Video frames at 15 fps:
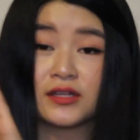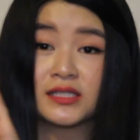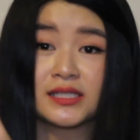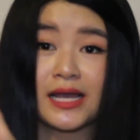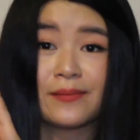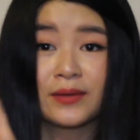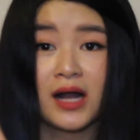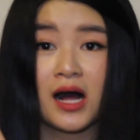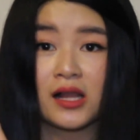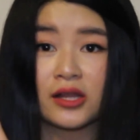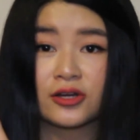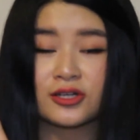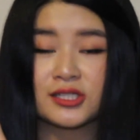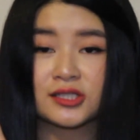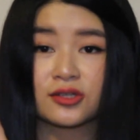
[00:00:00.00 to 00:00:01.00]
the same
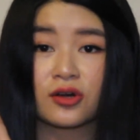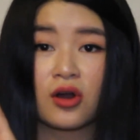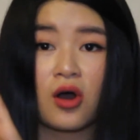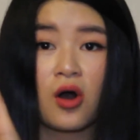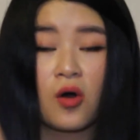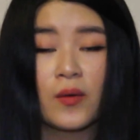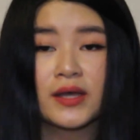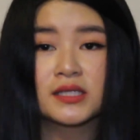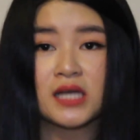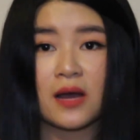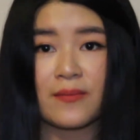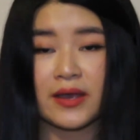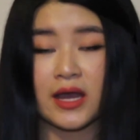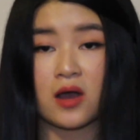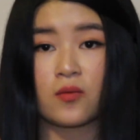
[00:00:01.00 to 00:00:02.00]
colors. They're always
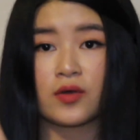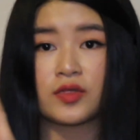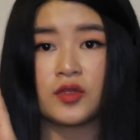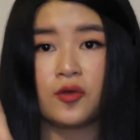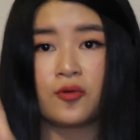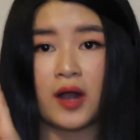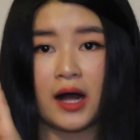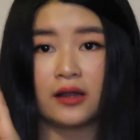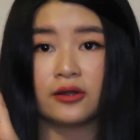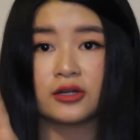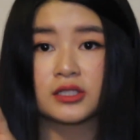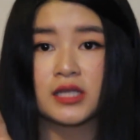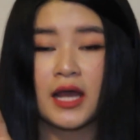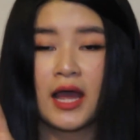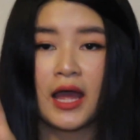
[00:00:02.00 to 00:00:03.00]
coming out with new
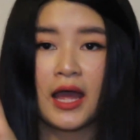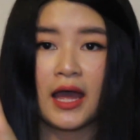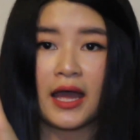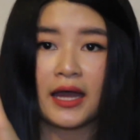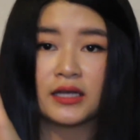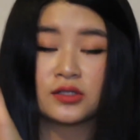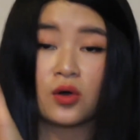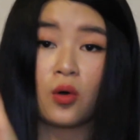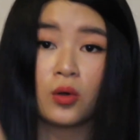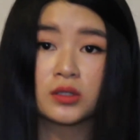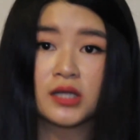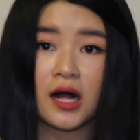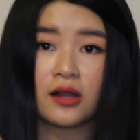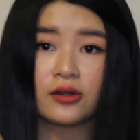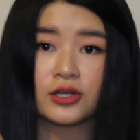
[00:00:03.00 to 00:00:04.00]
colors, and
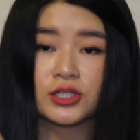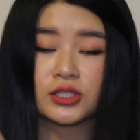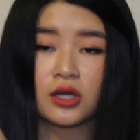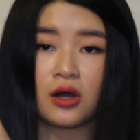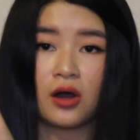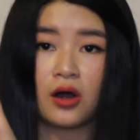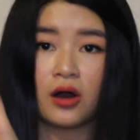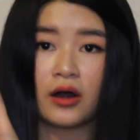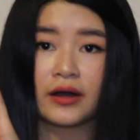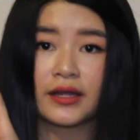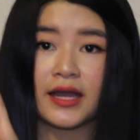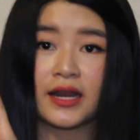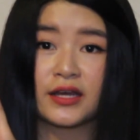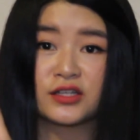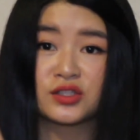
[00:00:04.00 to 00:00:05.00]
old colors
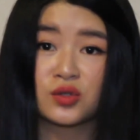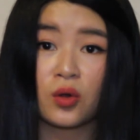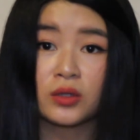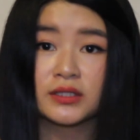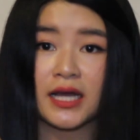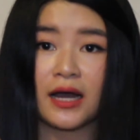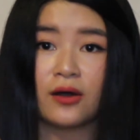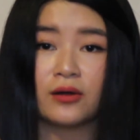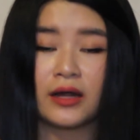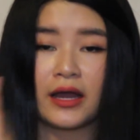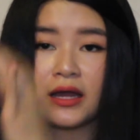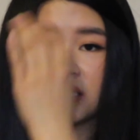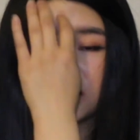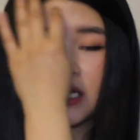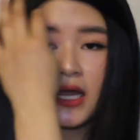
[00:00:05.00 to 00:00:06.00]
are getting sold out
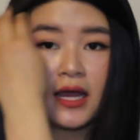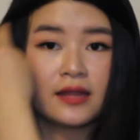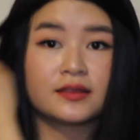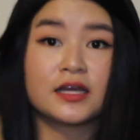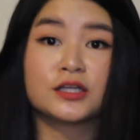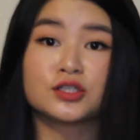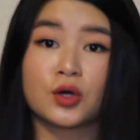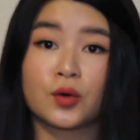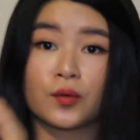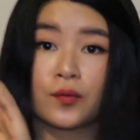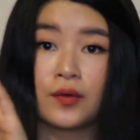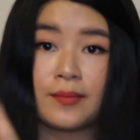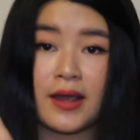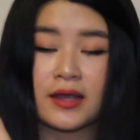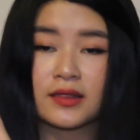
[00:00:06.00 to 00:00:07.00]
and they don't
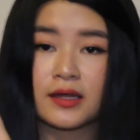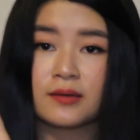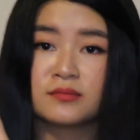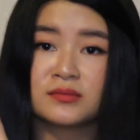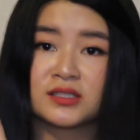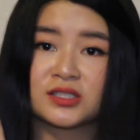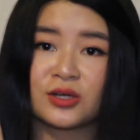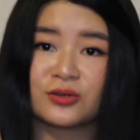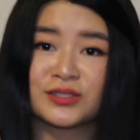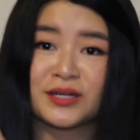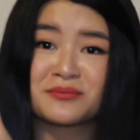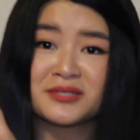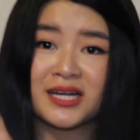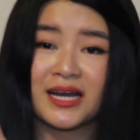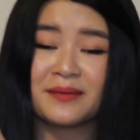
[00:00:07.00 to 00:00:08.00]
remake them. So
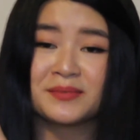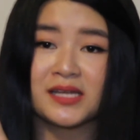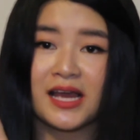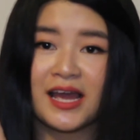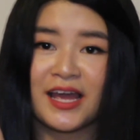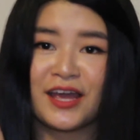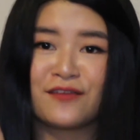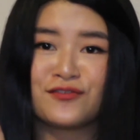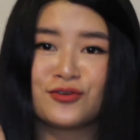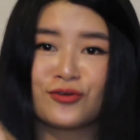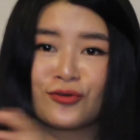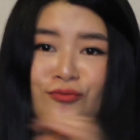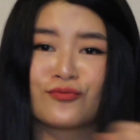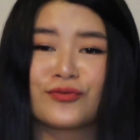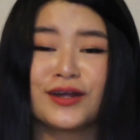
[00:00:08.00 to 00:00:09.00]
sometimes if
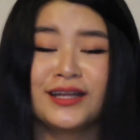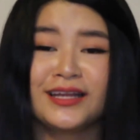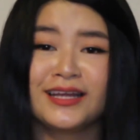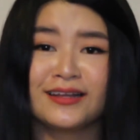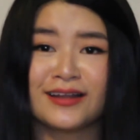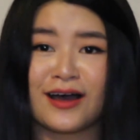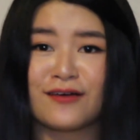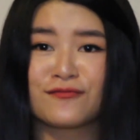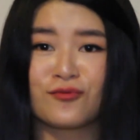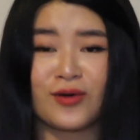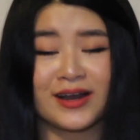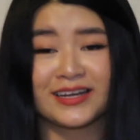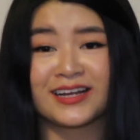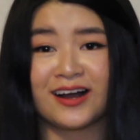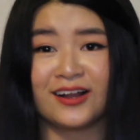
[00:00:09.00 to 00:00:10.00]
you really love
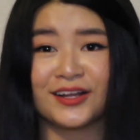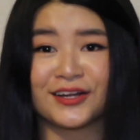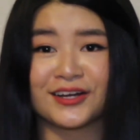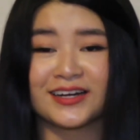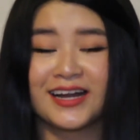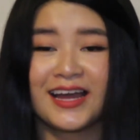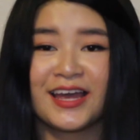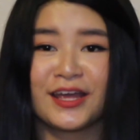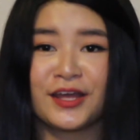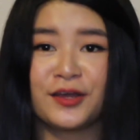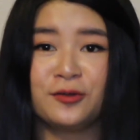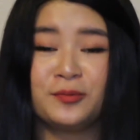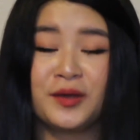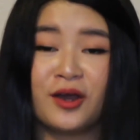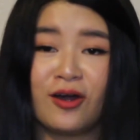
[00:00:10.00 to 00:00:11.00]
one color,
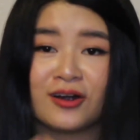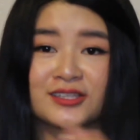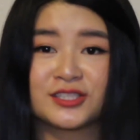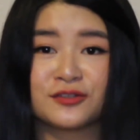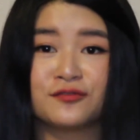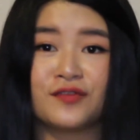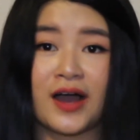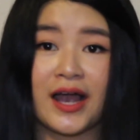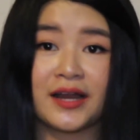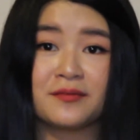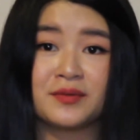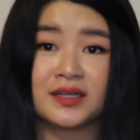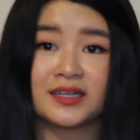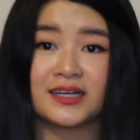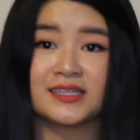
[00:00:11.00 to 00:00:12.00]
it'll be hard to
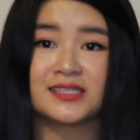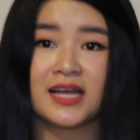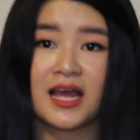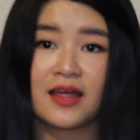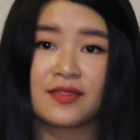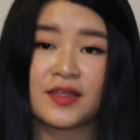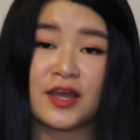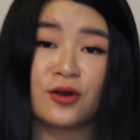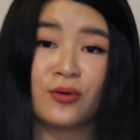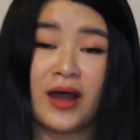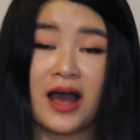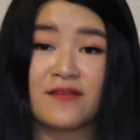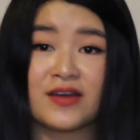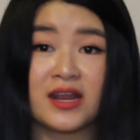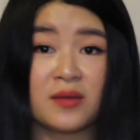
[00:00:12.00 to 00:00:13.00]
find because they don't
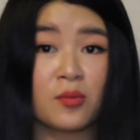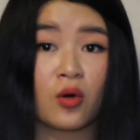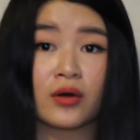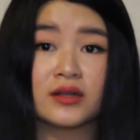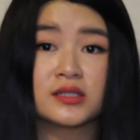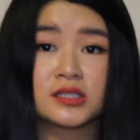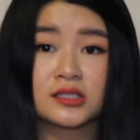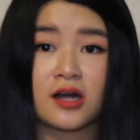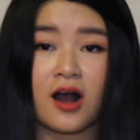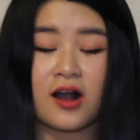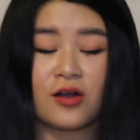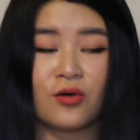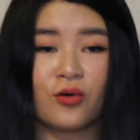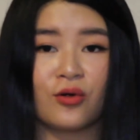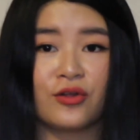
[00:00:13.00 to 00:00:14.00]
have any more in
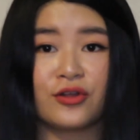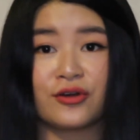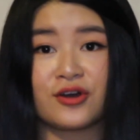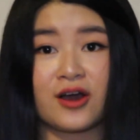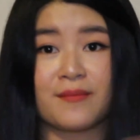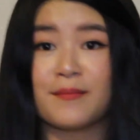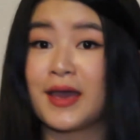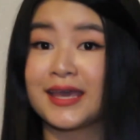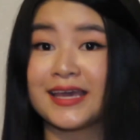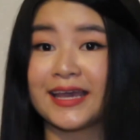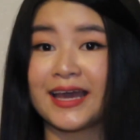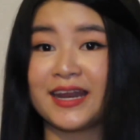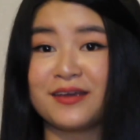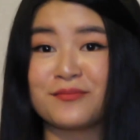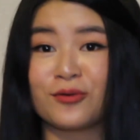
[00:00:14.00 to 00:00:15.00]
stock or they're not
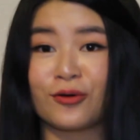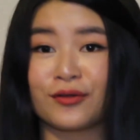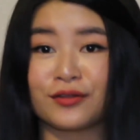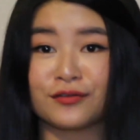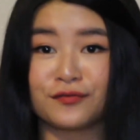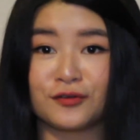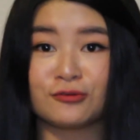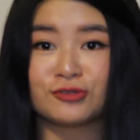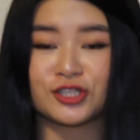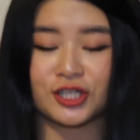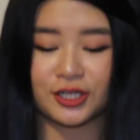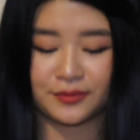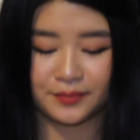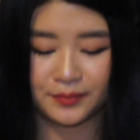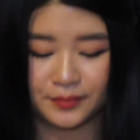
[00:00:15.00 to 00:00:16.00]
making any more in the
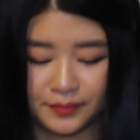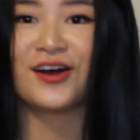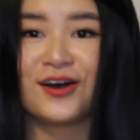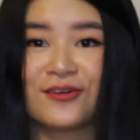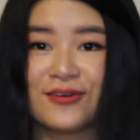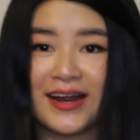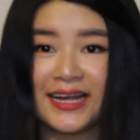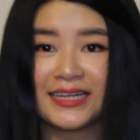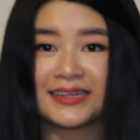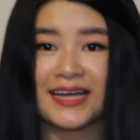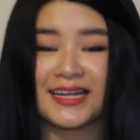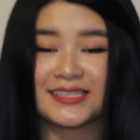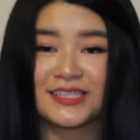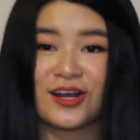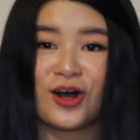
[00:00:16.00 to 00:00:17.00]
future. Alright,
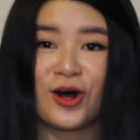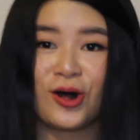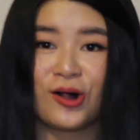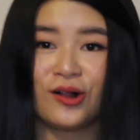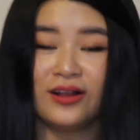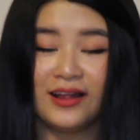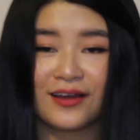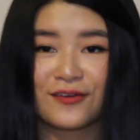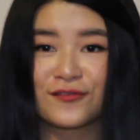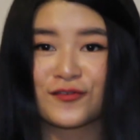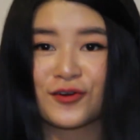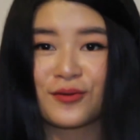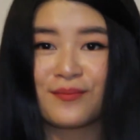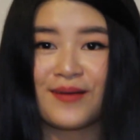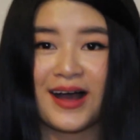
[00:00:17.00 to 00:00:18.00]
that's all
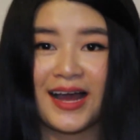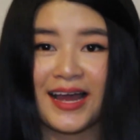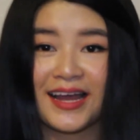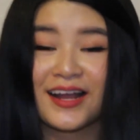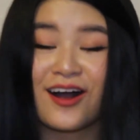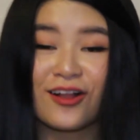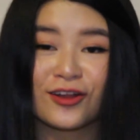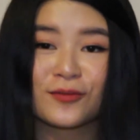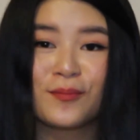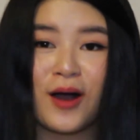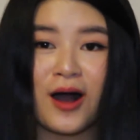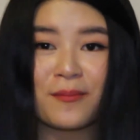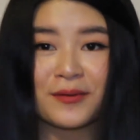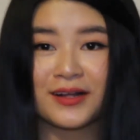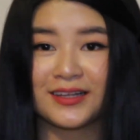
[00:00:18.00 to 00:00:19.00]
for my
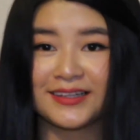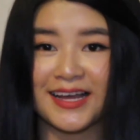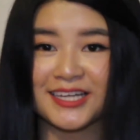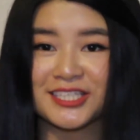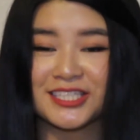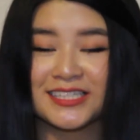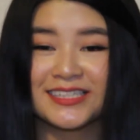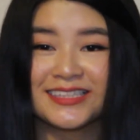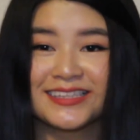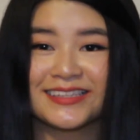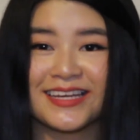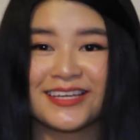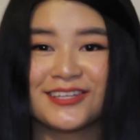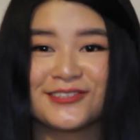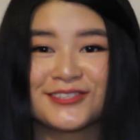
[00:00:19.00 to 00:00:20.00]
Colourpop
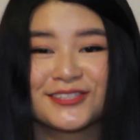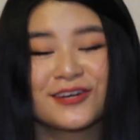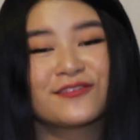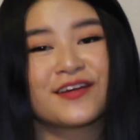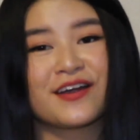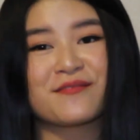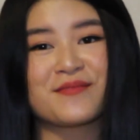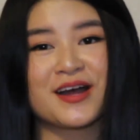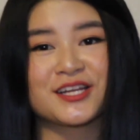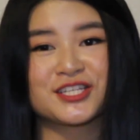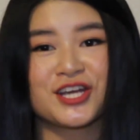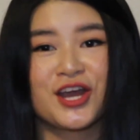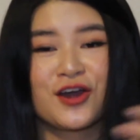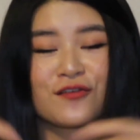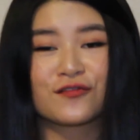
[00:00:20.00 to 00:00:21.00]
collection. Thank you so very
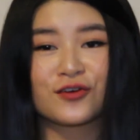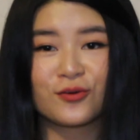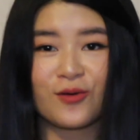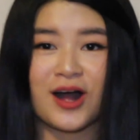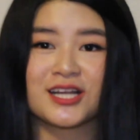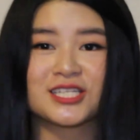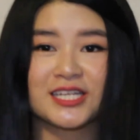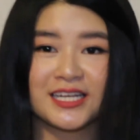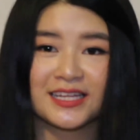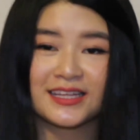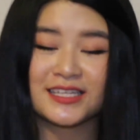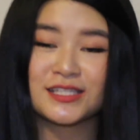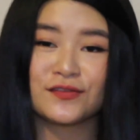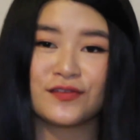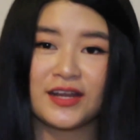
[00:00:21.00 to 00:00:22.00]
much for
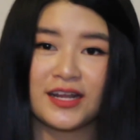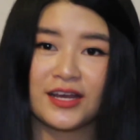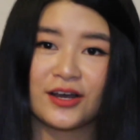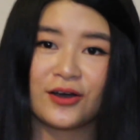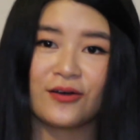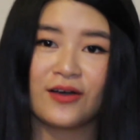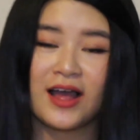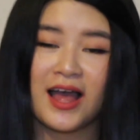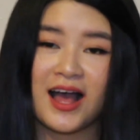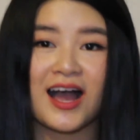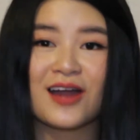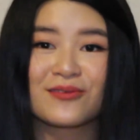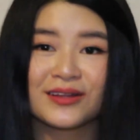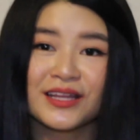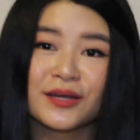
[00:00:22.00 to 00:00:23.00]
watching this video.
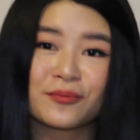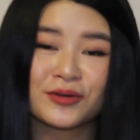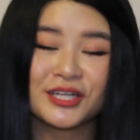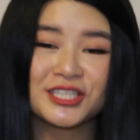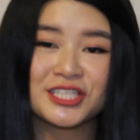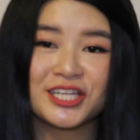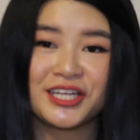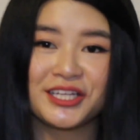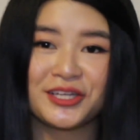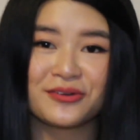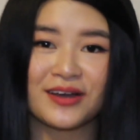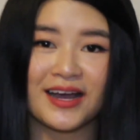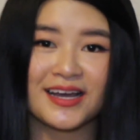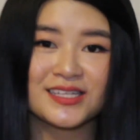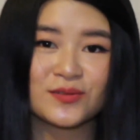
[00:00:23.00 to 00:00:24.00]
I really appreciate you
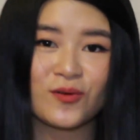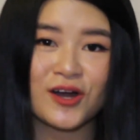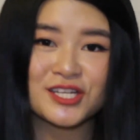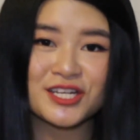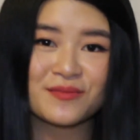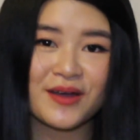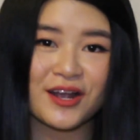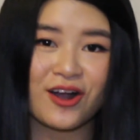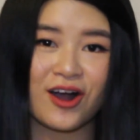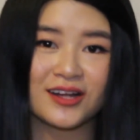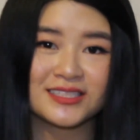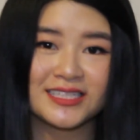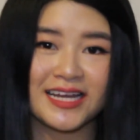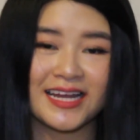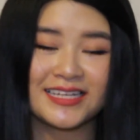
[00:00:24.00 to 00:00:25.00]
guys watching my
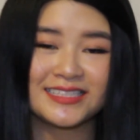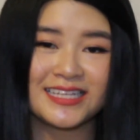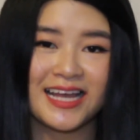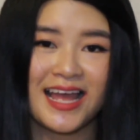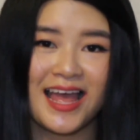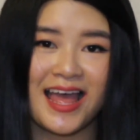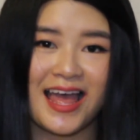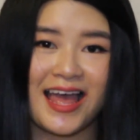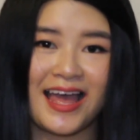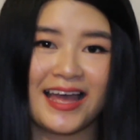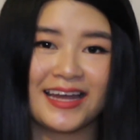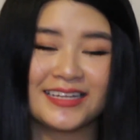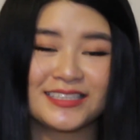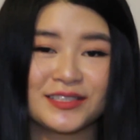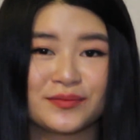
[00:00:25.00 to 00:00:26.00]
content,
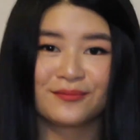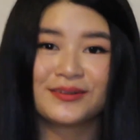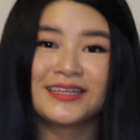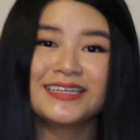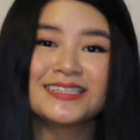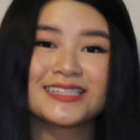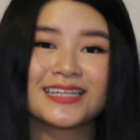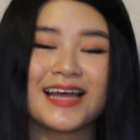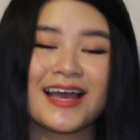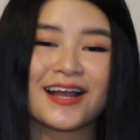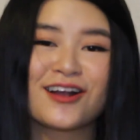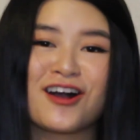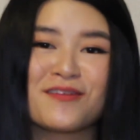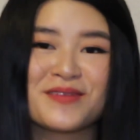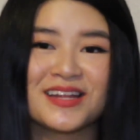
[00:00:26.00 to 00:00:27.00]
and please
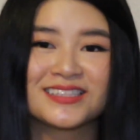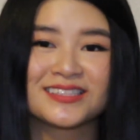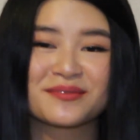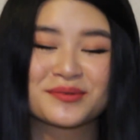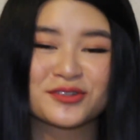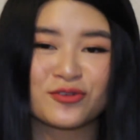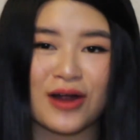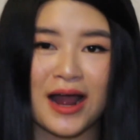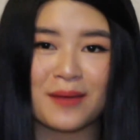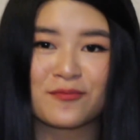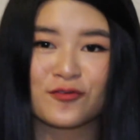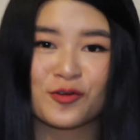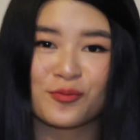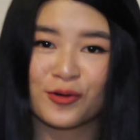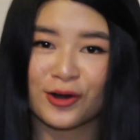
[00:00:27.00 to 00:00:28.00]
like, comment, and
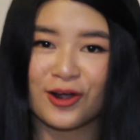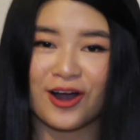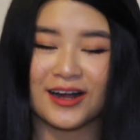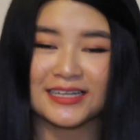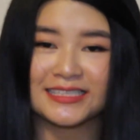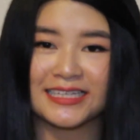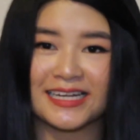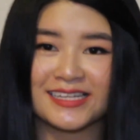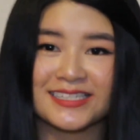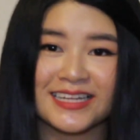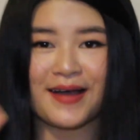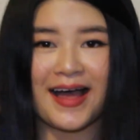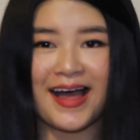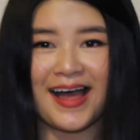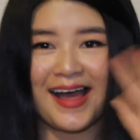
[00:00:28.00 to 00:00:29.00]
subscribe for more content.
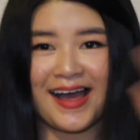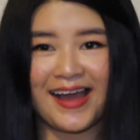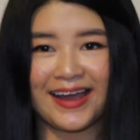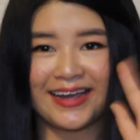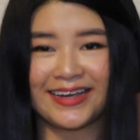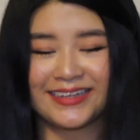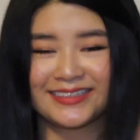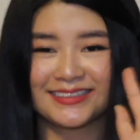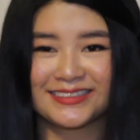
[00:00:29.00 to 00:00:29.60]
Bye!